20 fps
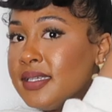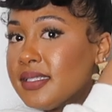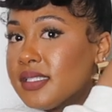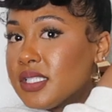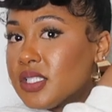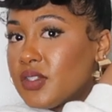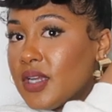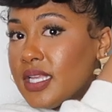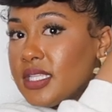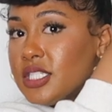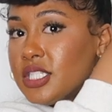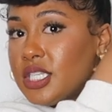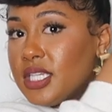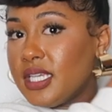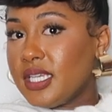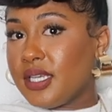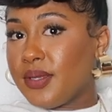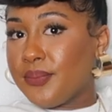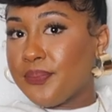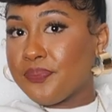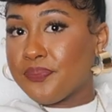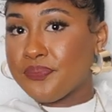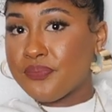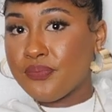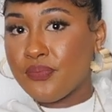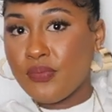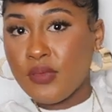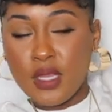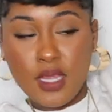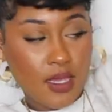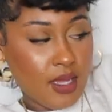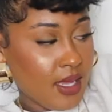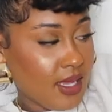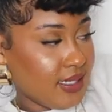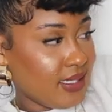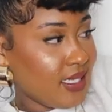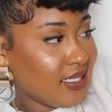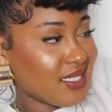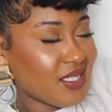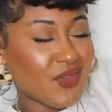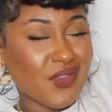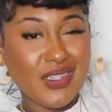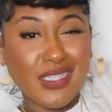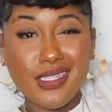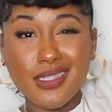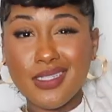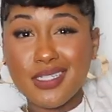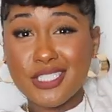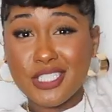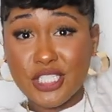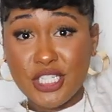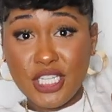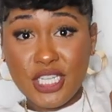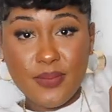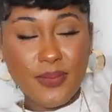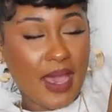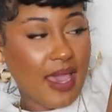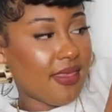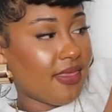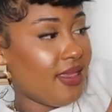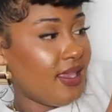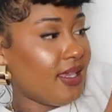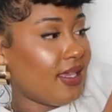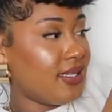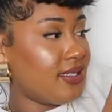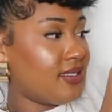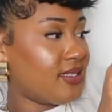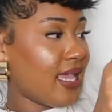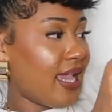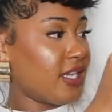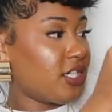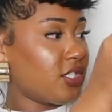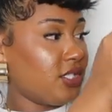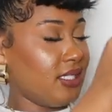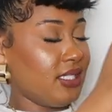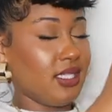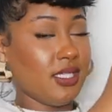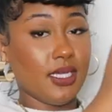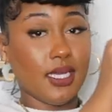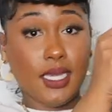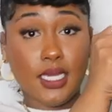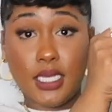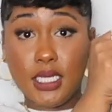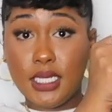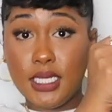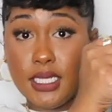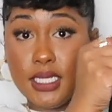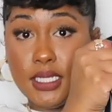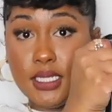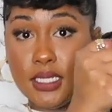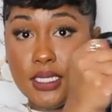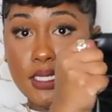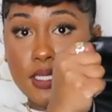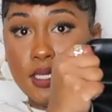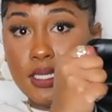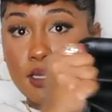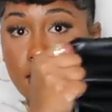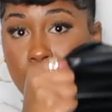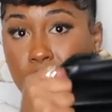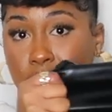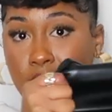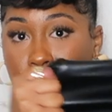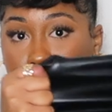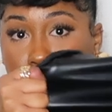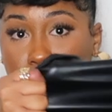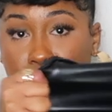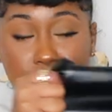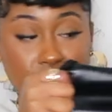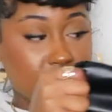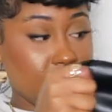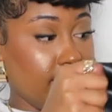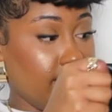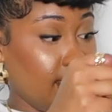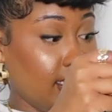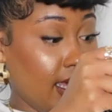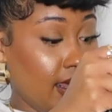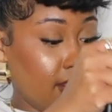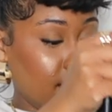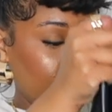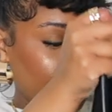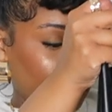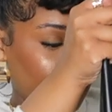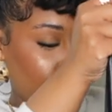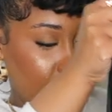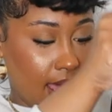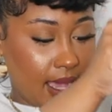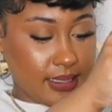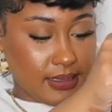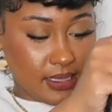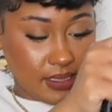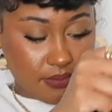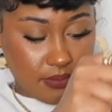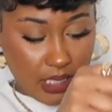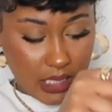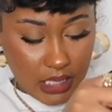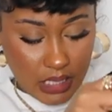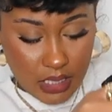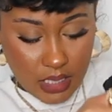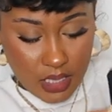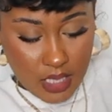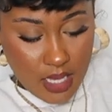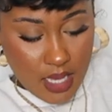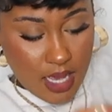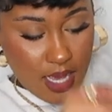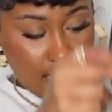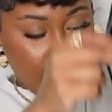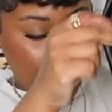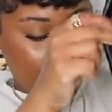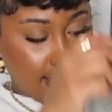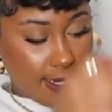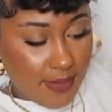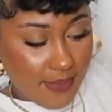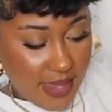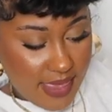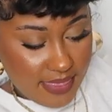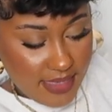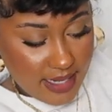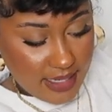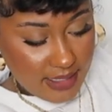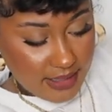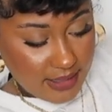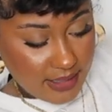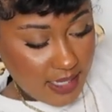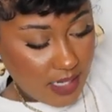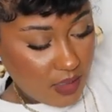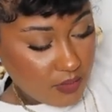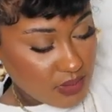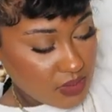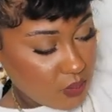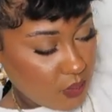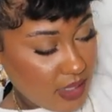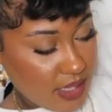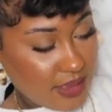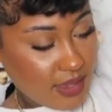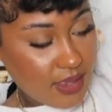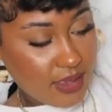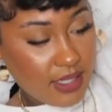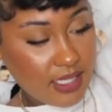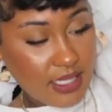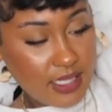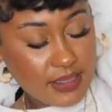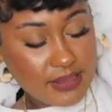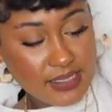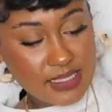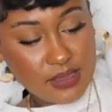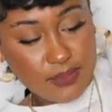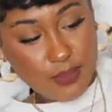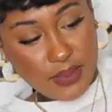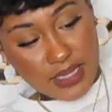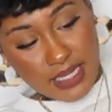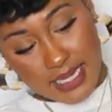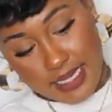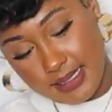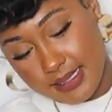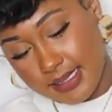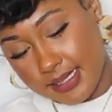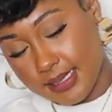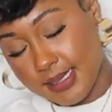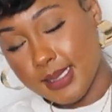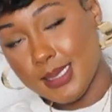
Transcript: Stretchy. Doesn't really look cheap. I think it's actually a good piece of leather if you ask me. Um, and then it comes with the split